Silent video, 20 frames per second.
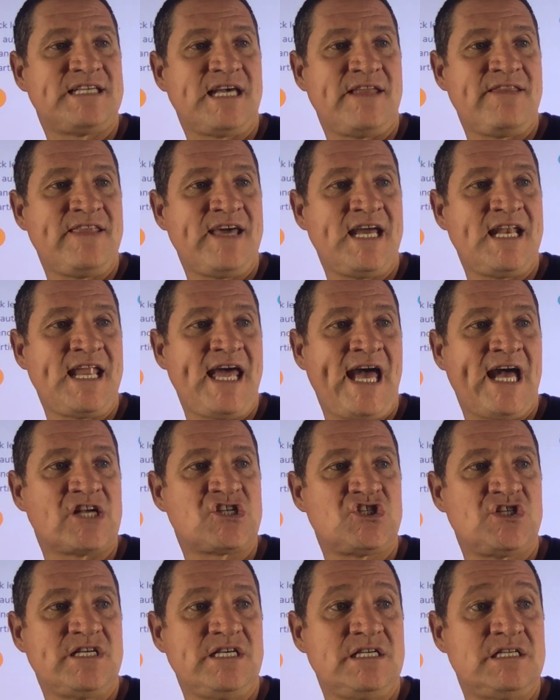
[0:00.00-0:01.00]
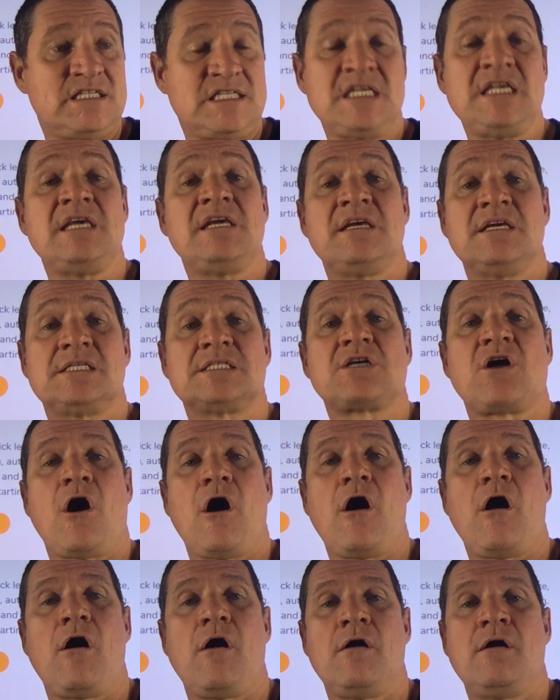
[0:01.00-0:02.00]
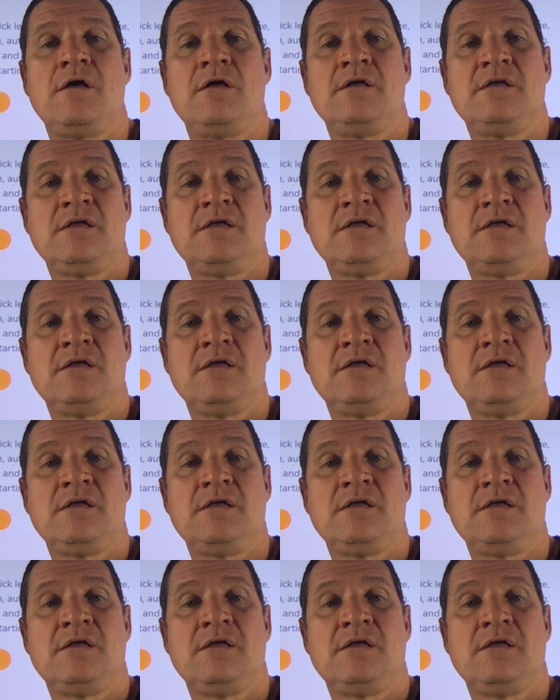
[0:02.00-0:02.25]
and then actually seeing his car